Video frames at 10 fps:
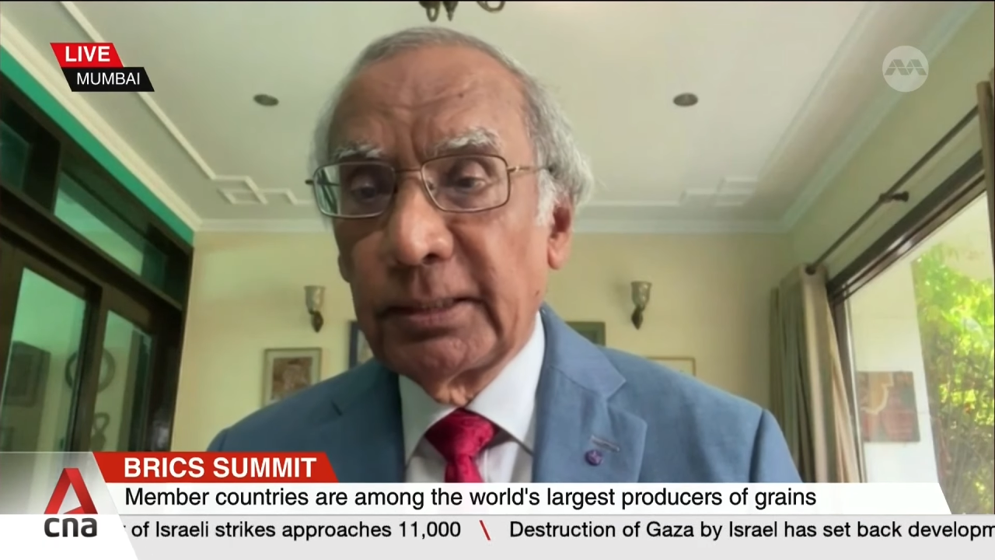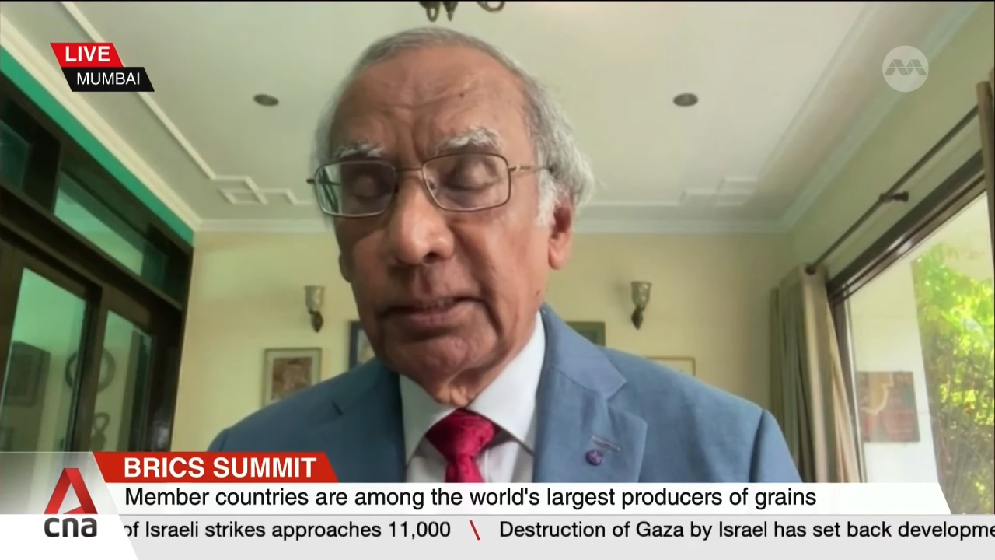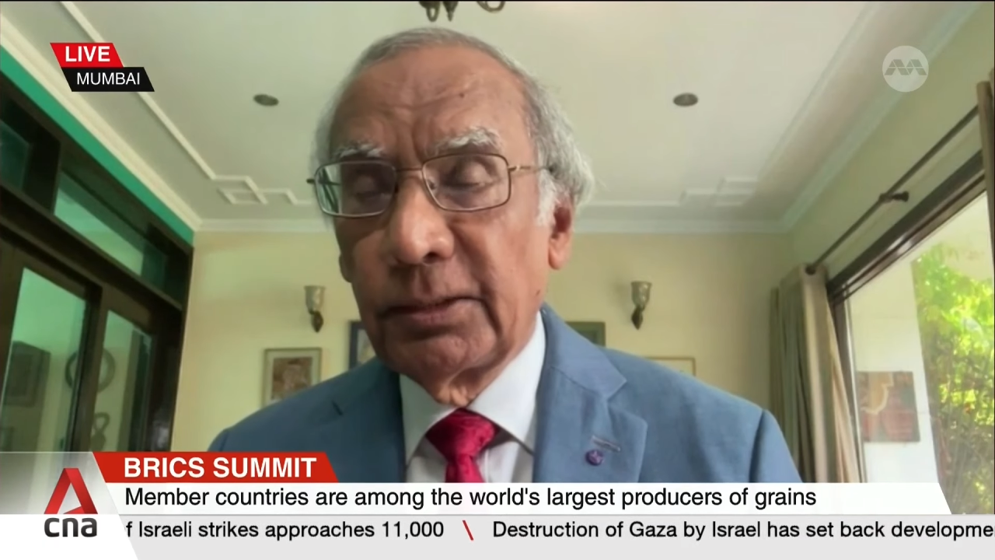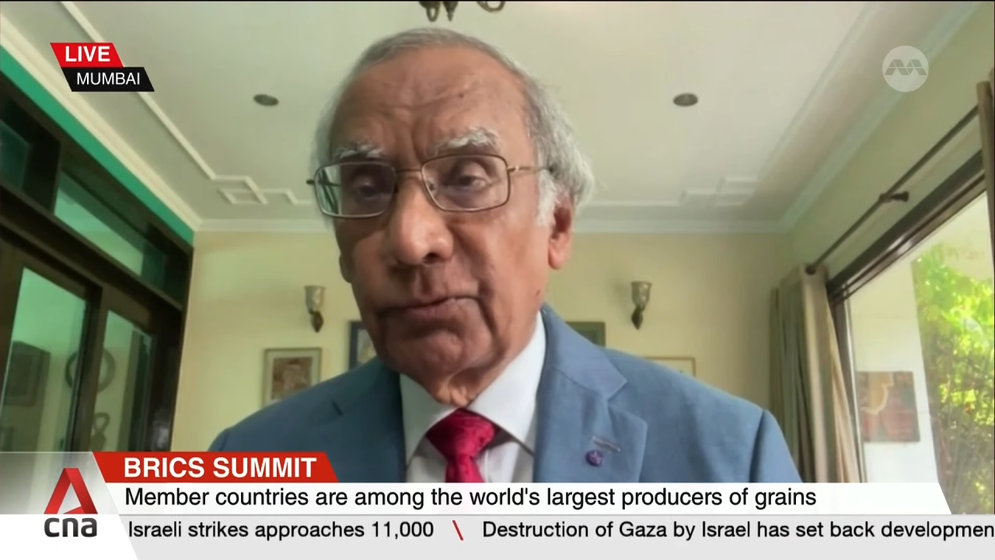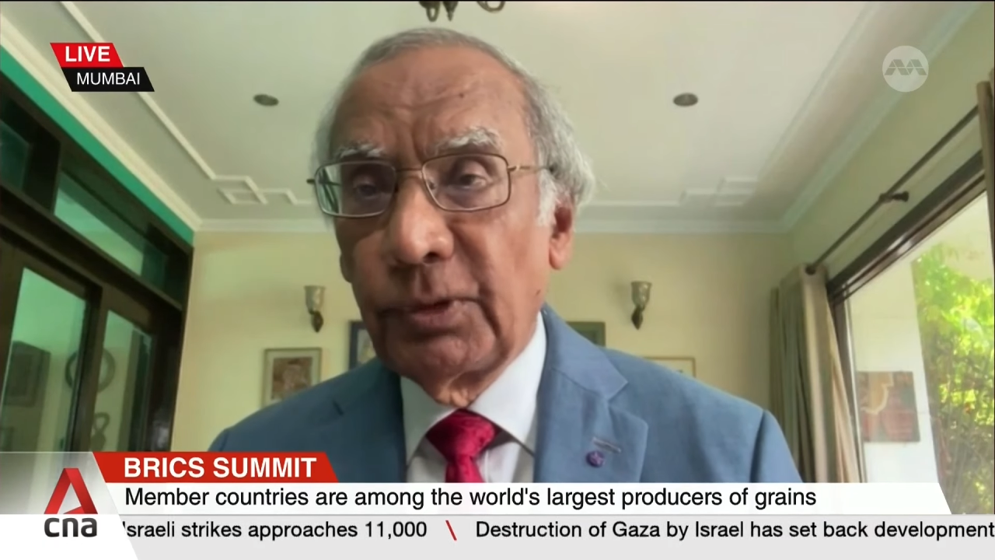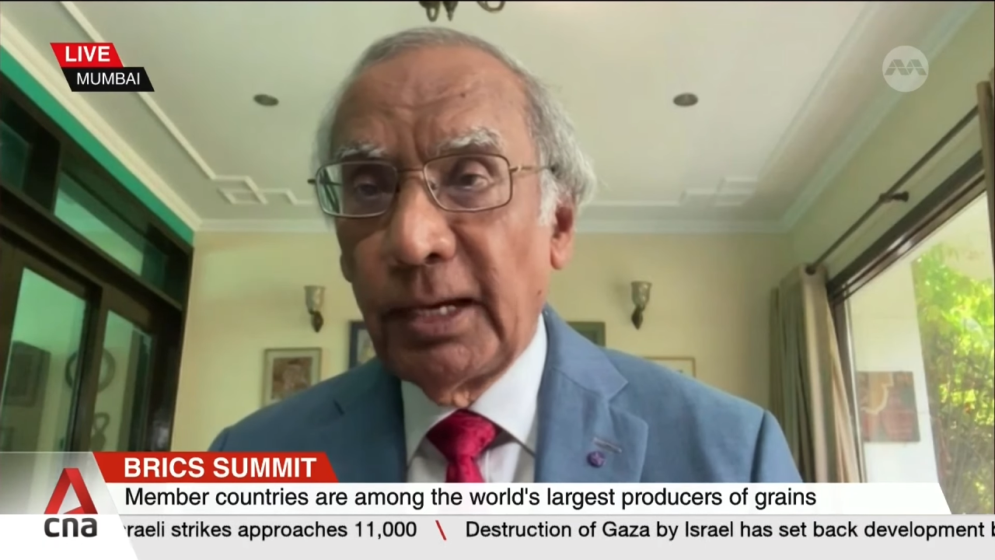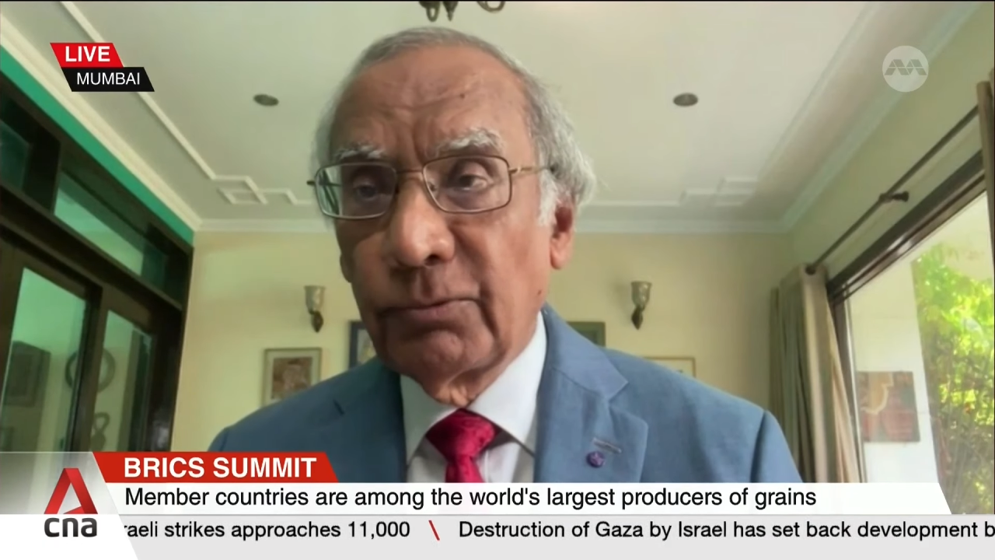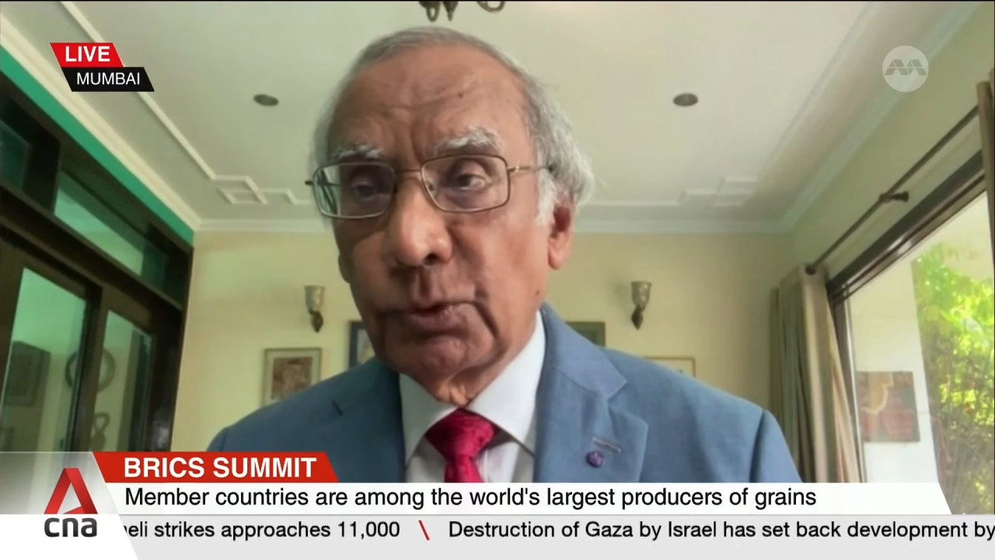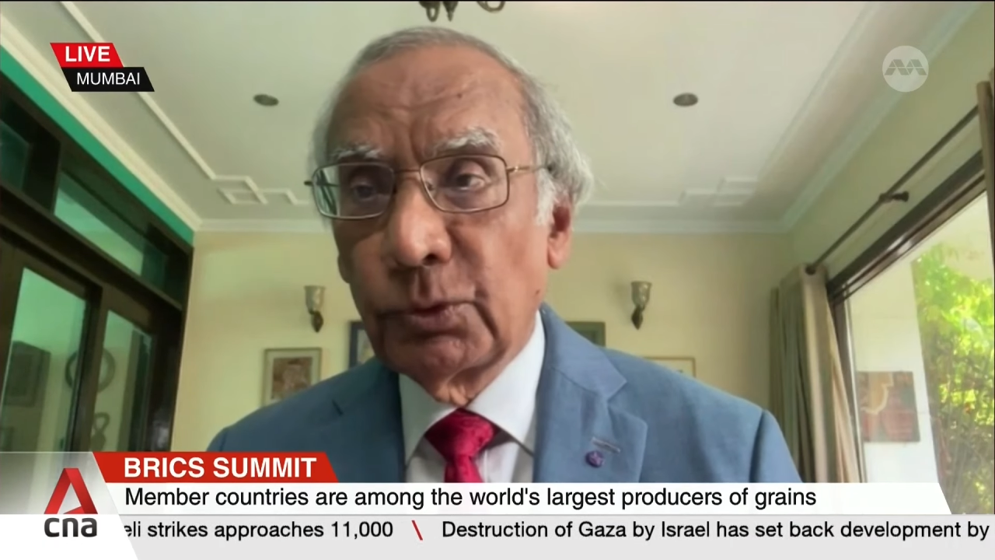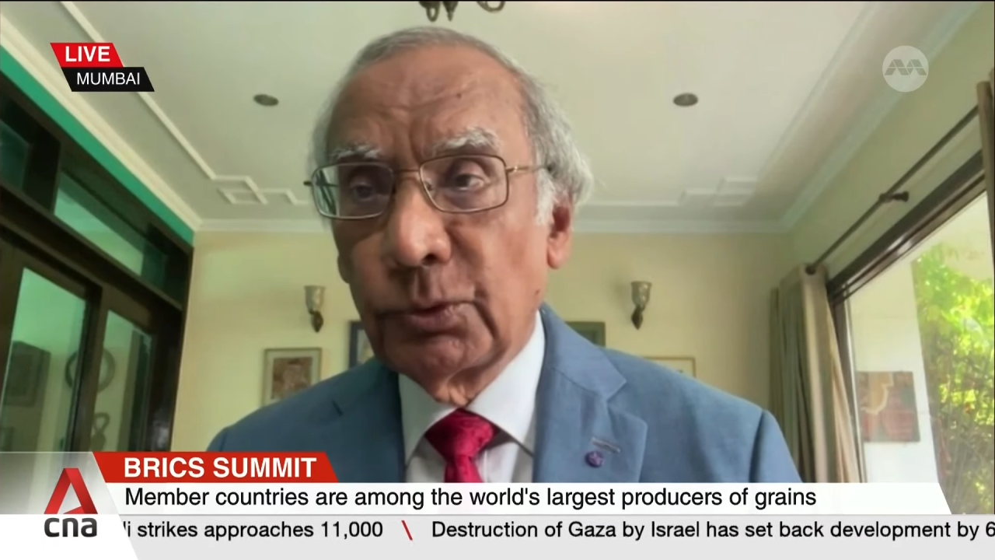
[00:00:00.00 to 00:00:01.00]
I think we
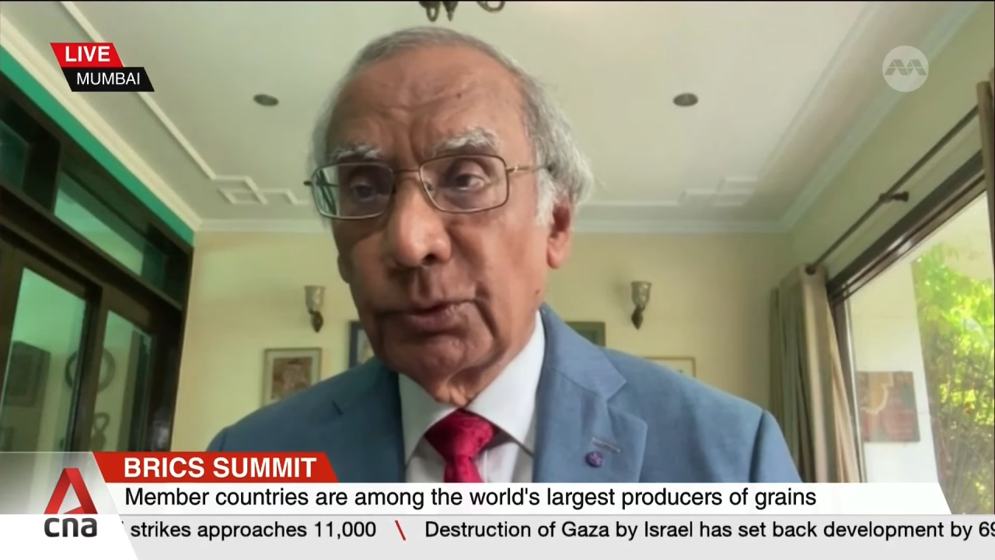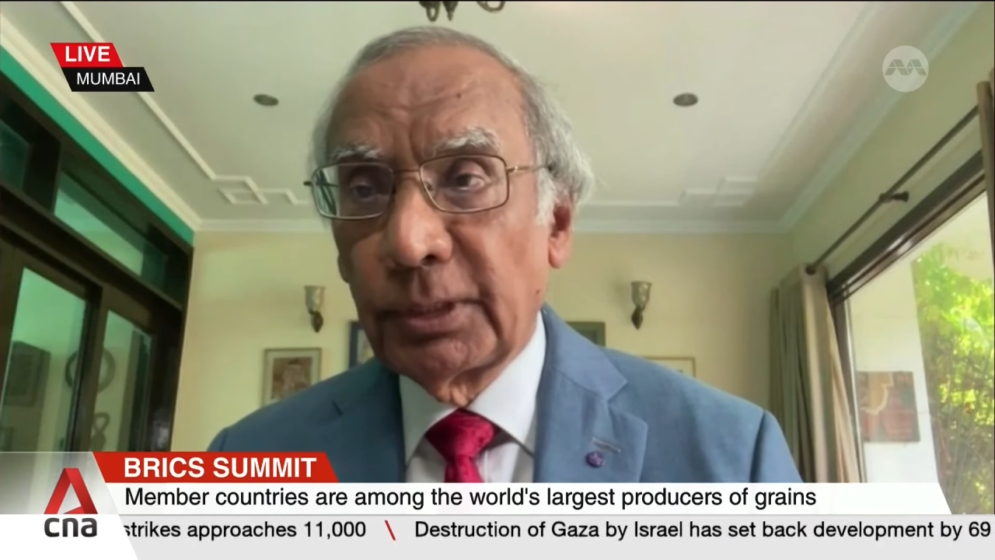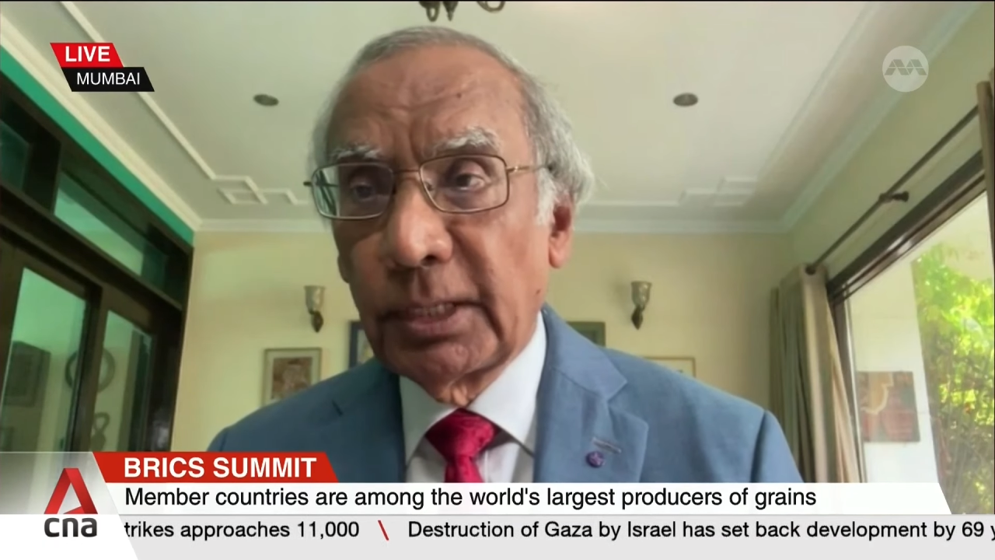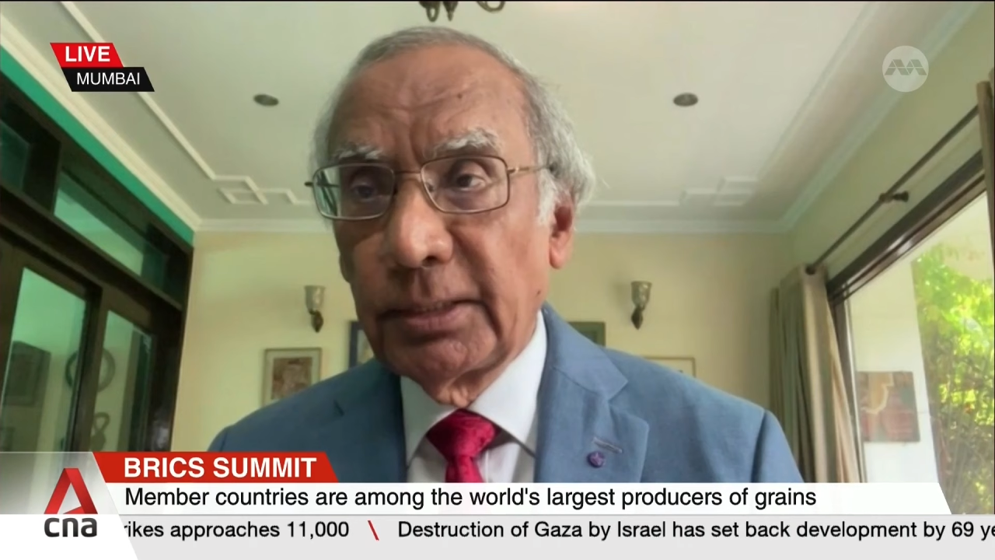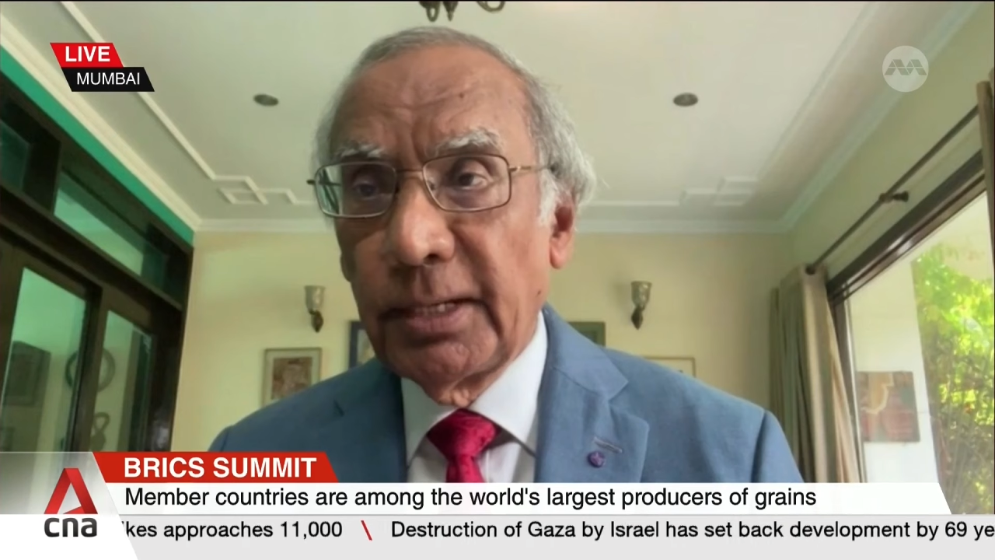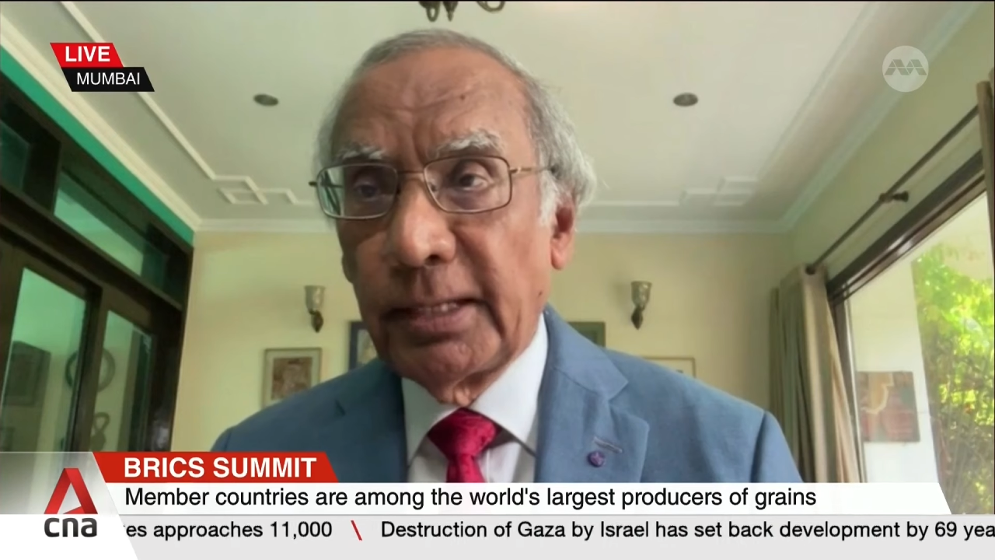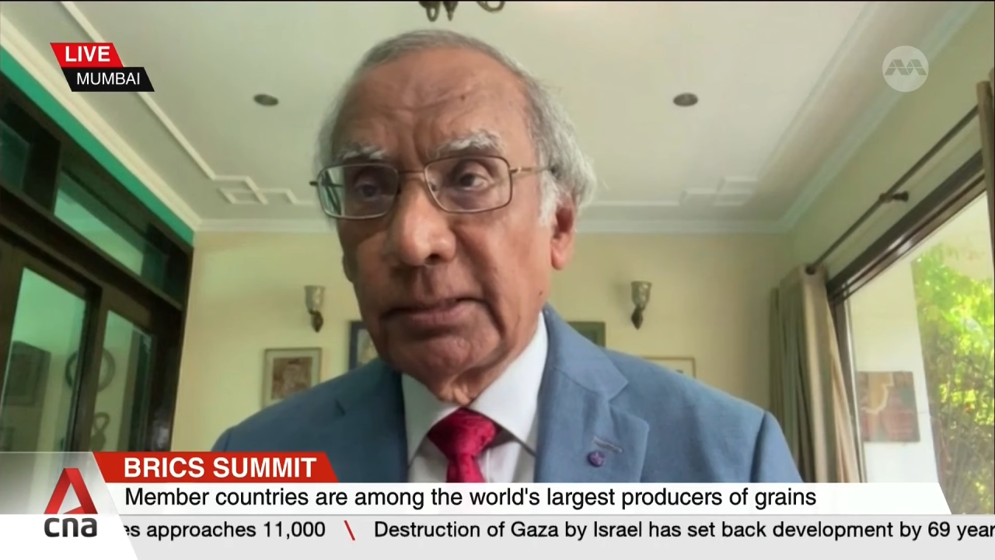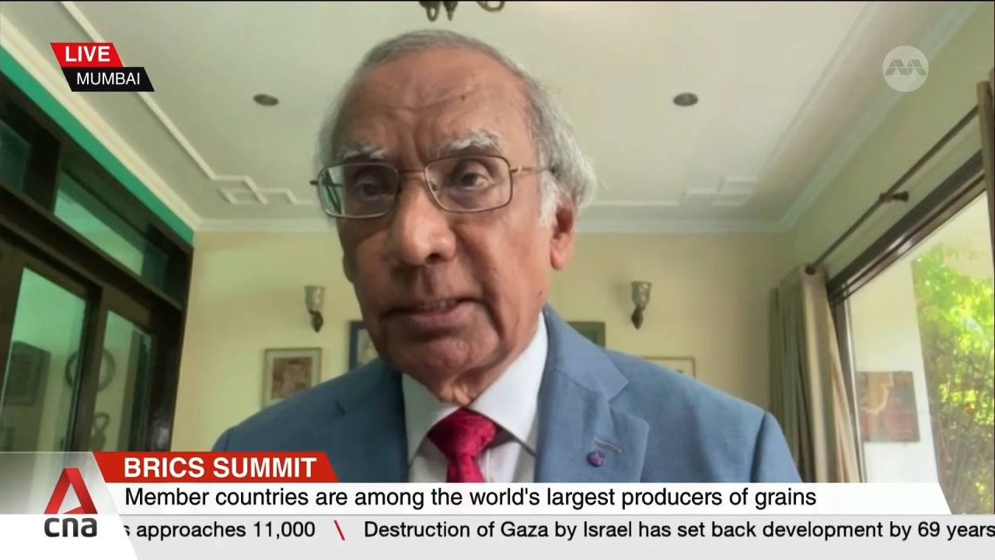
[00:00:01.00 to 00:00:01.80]
have to recognize